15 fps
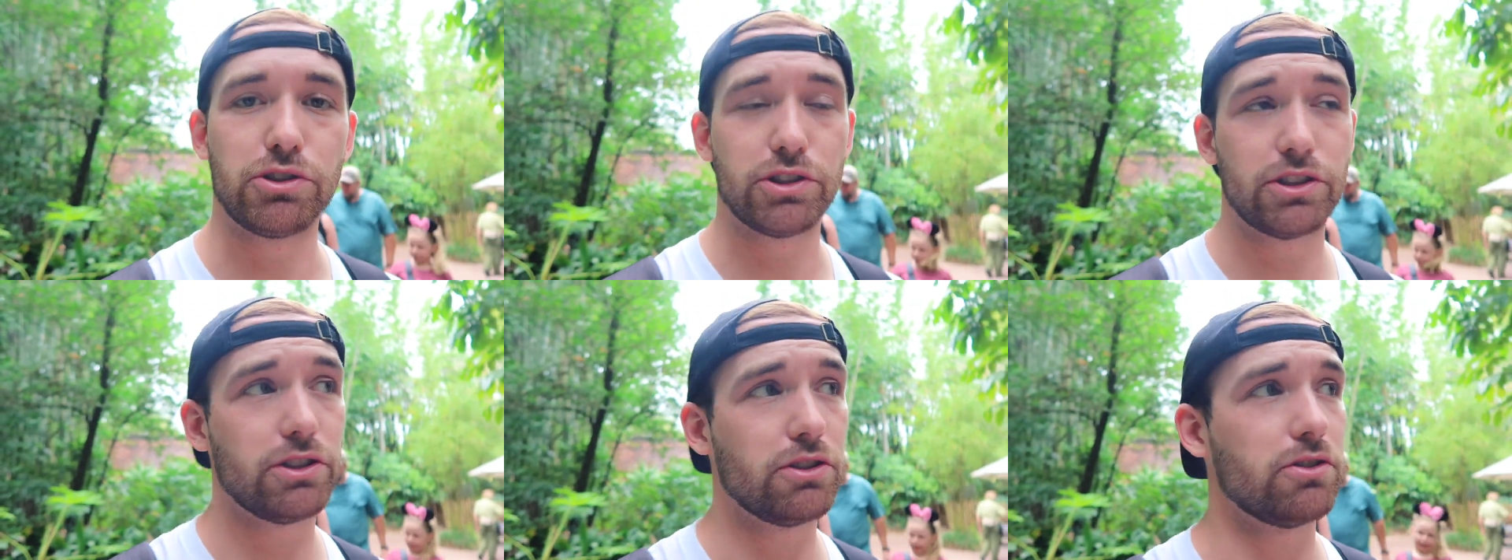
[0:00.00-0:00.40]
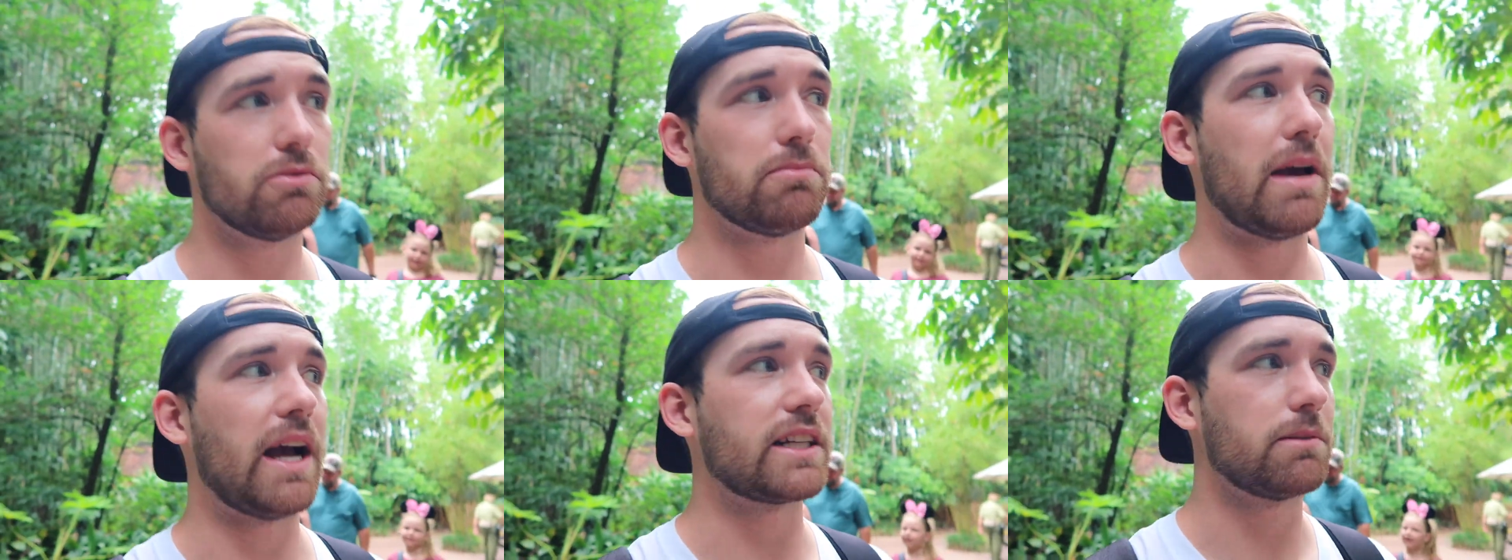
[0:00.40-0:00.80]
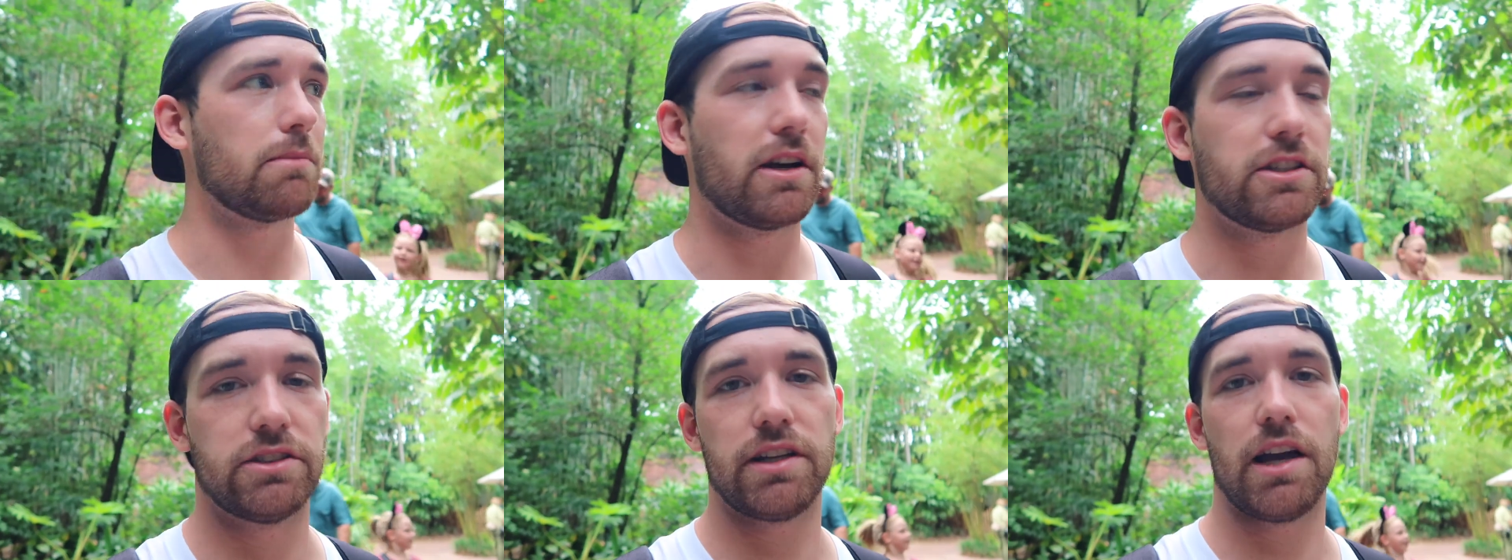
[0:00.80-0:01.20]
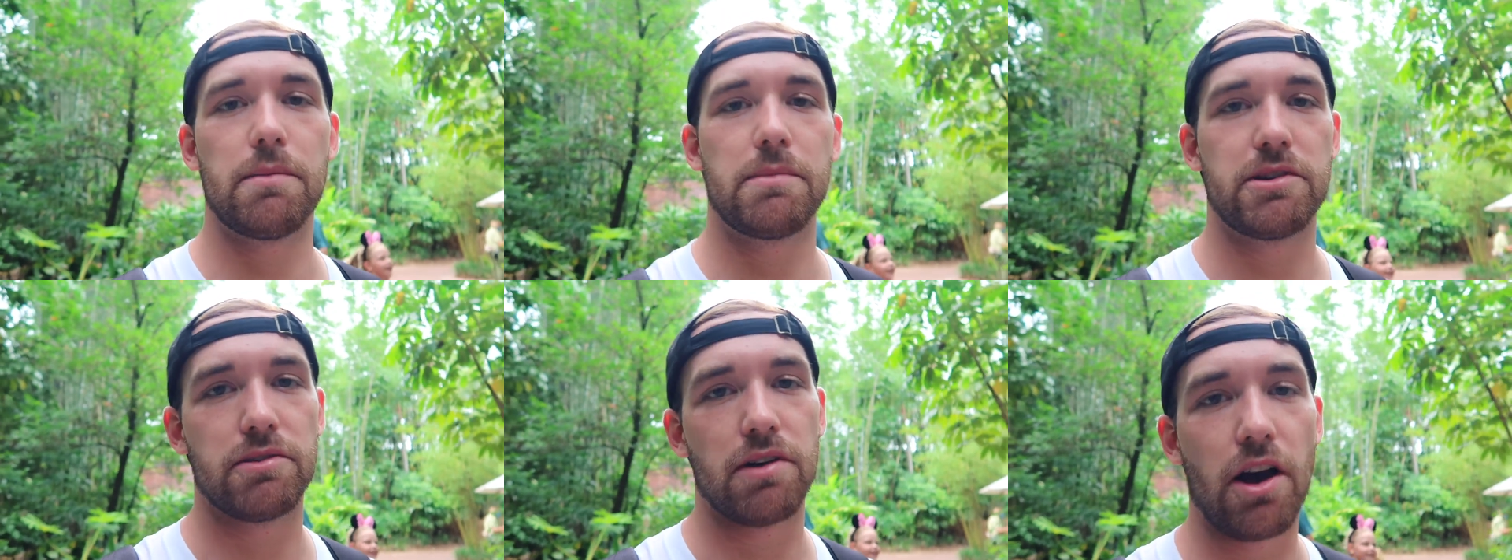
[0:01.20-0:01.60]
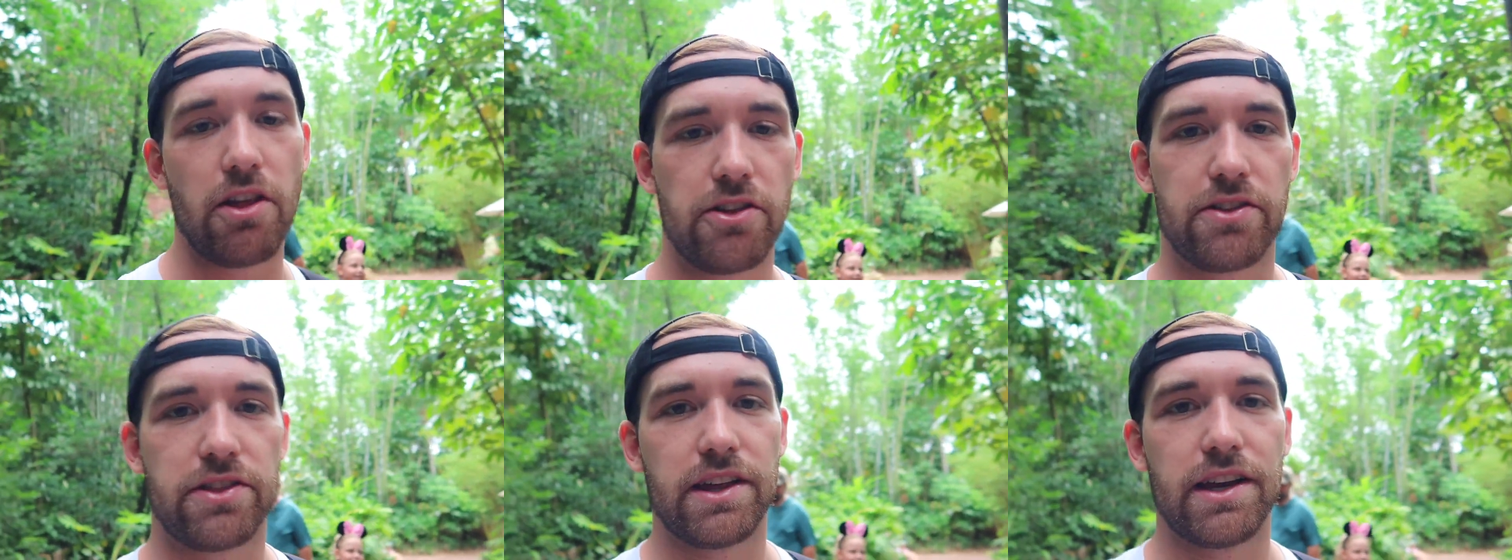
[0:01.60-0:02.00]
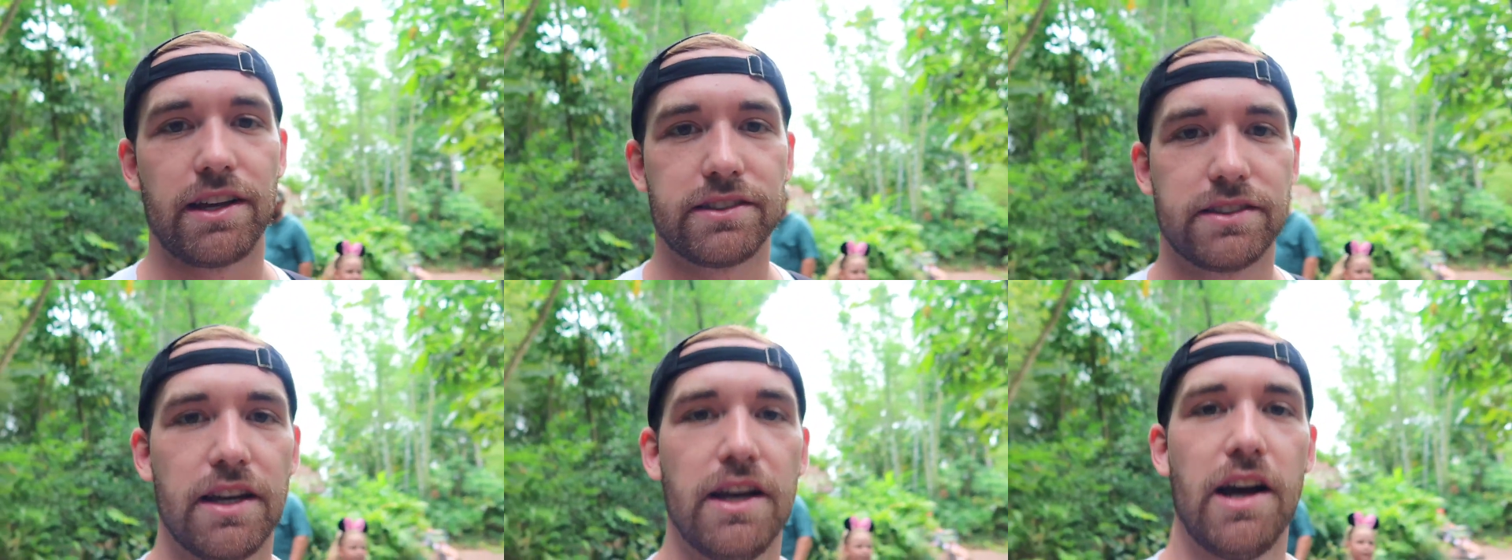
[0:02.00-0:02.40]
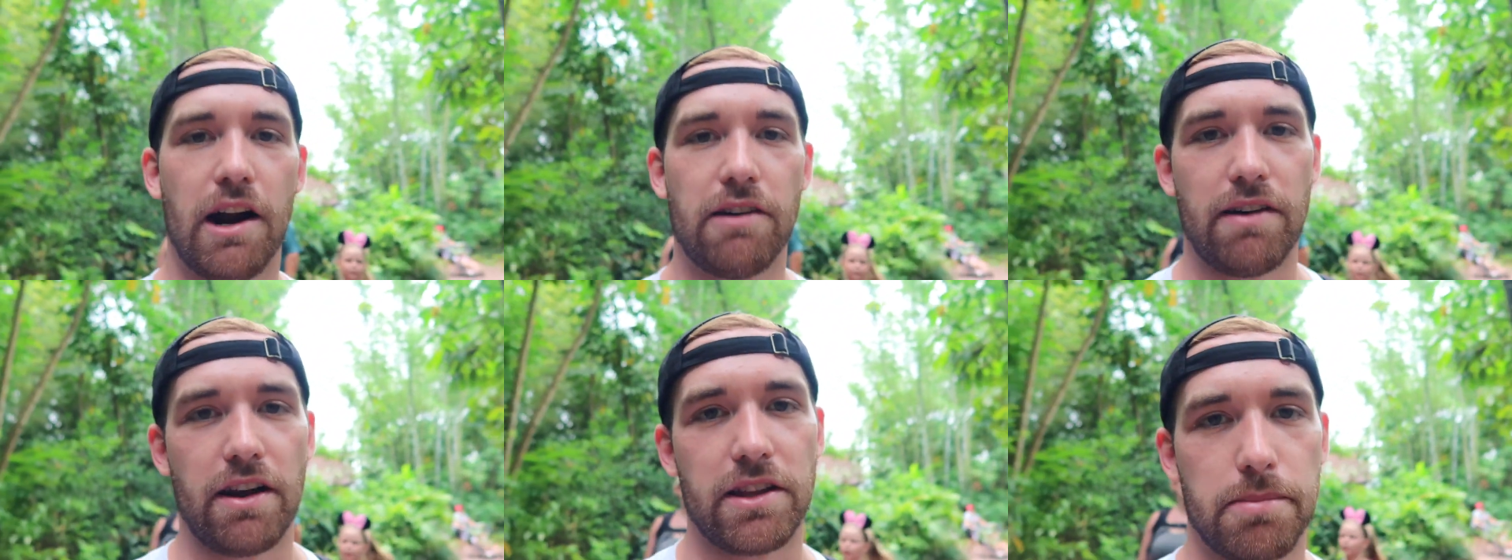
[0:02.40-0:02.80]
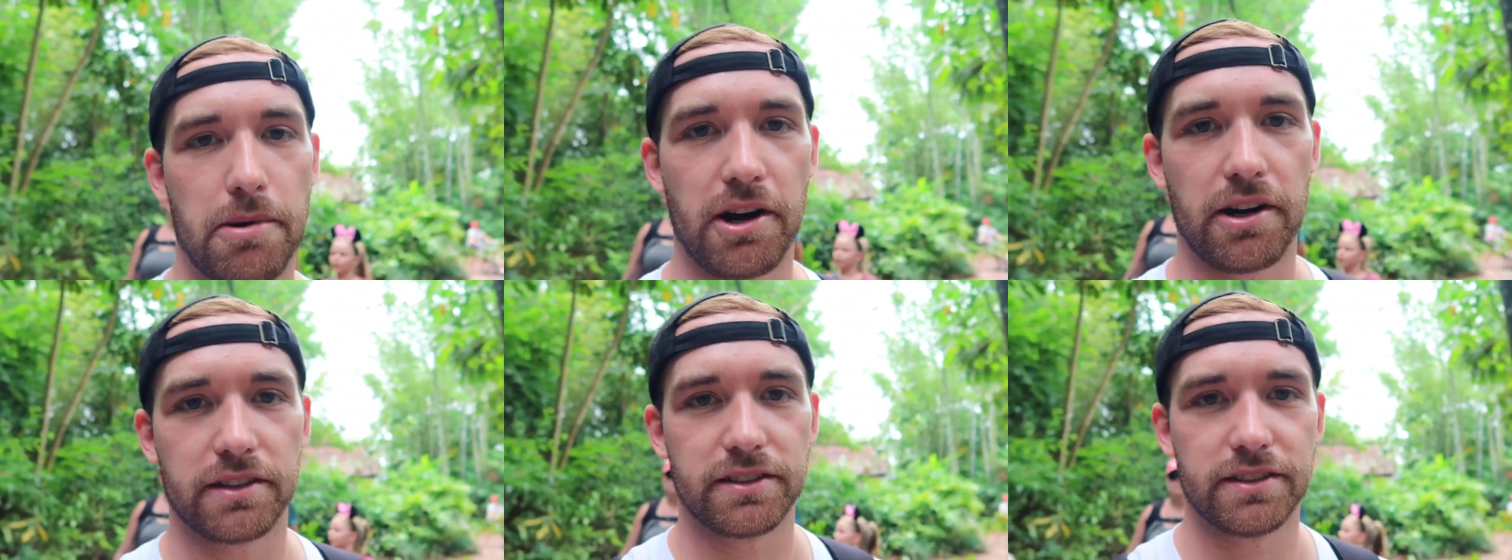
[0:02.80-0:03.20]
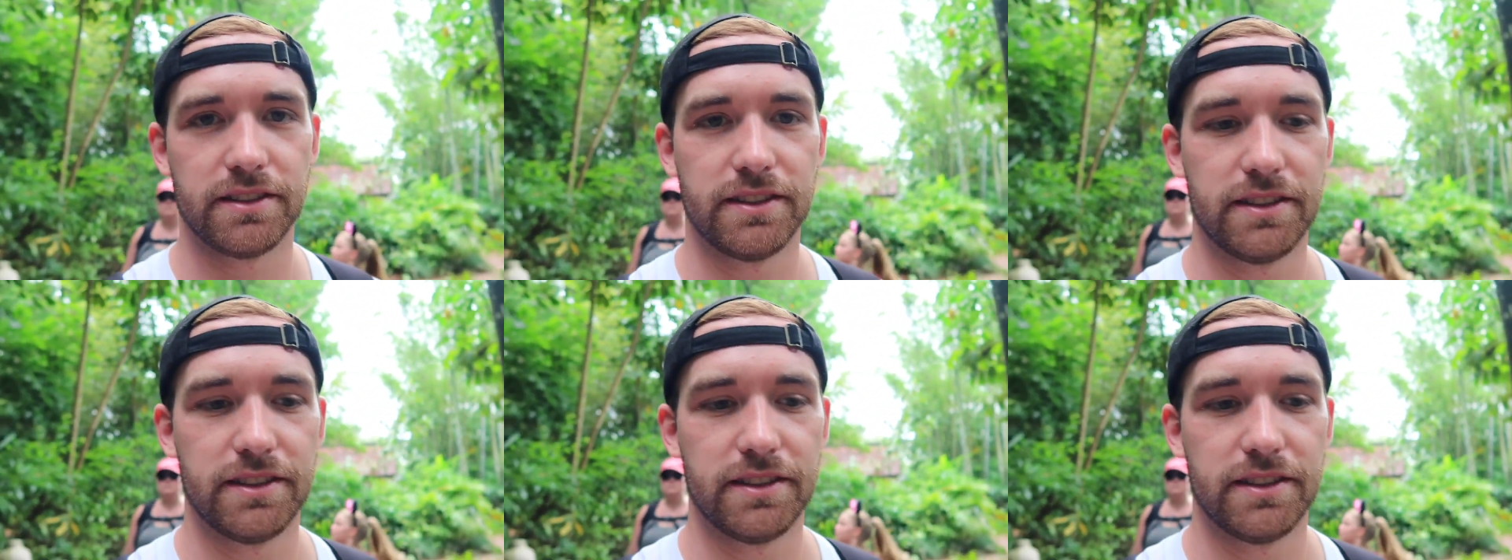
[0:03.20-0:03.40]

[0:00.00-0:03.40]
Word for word: you can still maximize your time by doing other things around the parks.